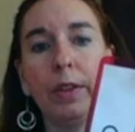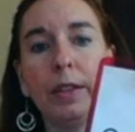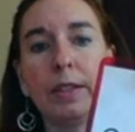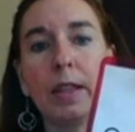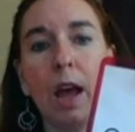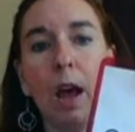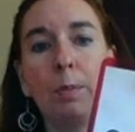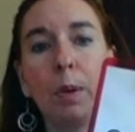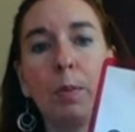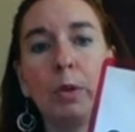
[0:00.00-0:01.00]
It's the
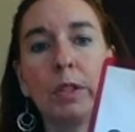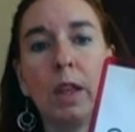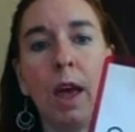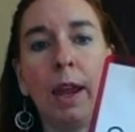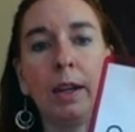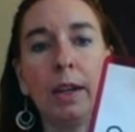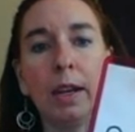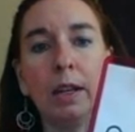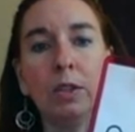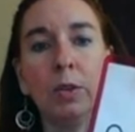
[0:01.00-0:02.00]
uppermost line
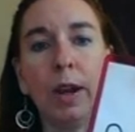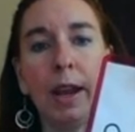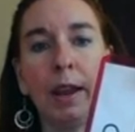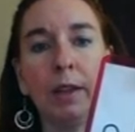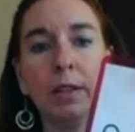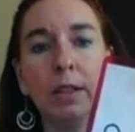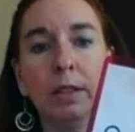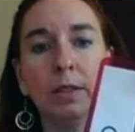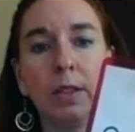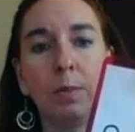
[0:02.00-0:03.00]
in your hand.
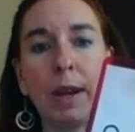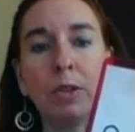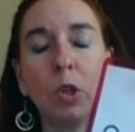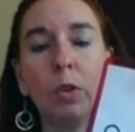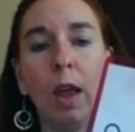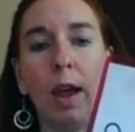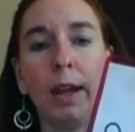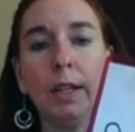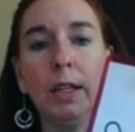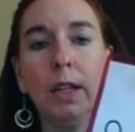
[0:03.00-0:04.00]
It's a major
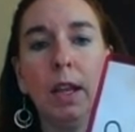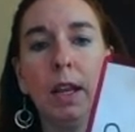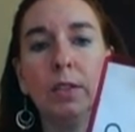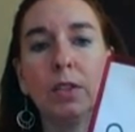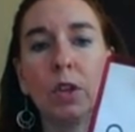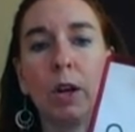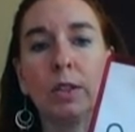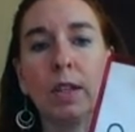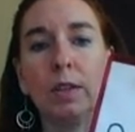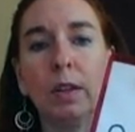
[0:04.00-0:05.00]
line.
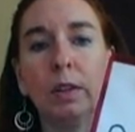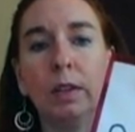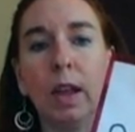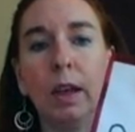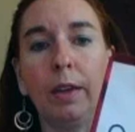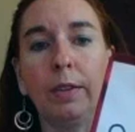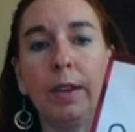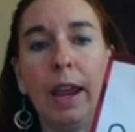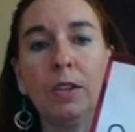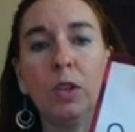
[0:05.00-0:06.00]
Starts at the
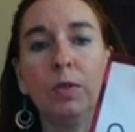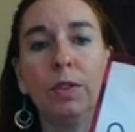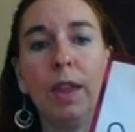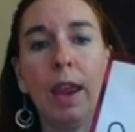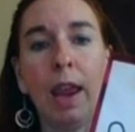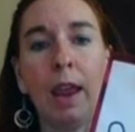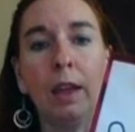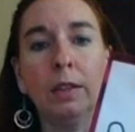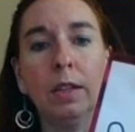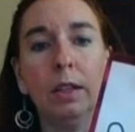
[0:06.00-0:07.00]
edge of the
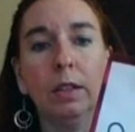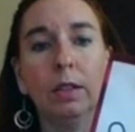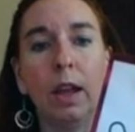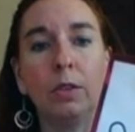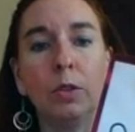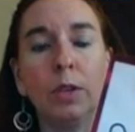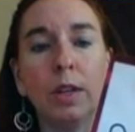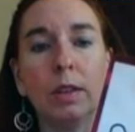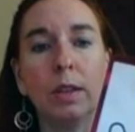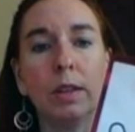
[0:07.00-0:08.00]
hand,
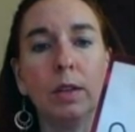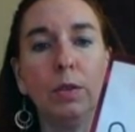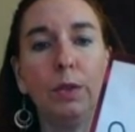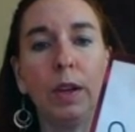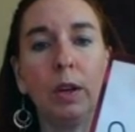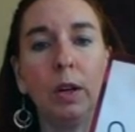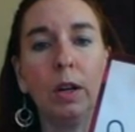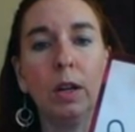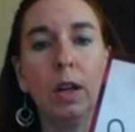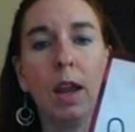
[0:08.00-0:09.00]
underneath the little
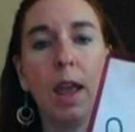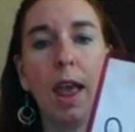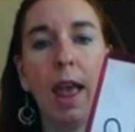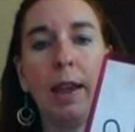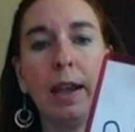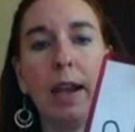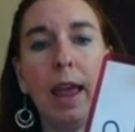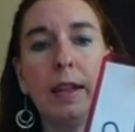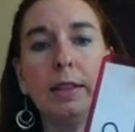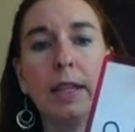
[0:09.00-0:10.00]
finger, and it
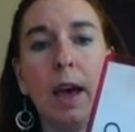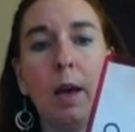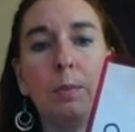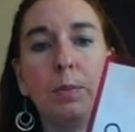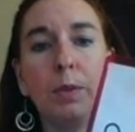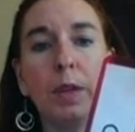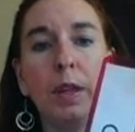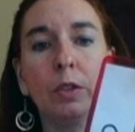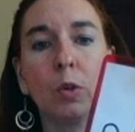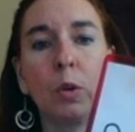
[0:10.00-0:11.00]
heads up
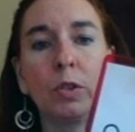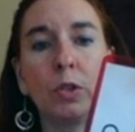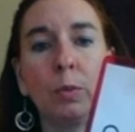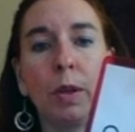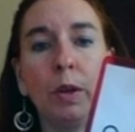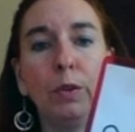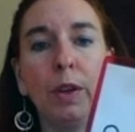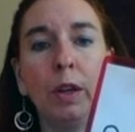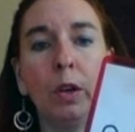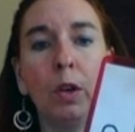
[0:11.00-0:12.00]
either towards your middle
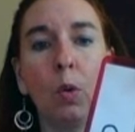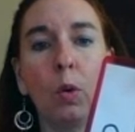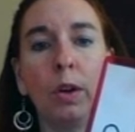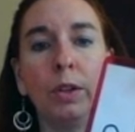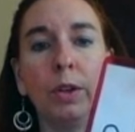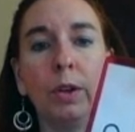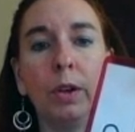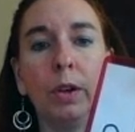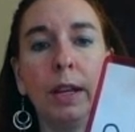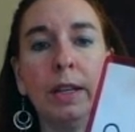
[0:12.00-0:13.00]
finger or
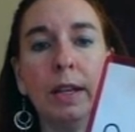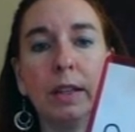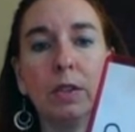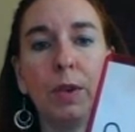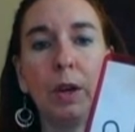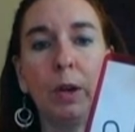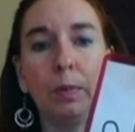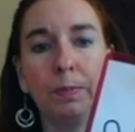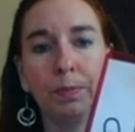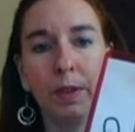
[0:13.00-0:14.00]
your index finger.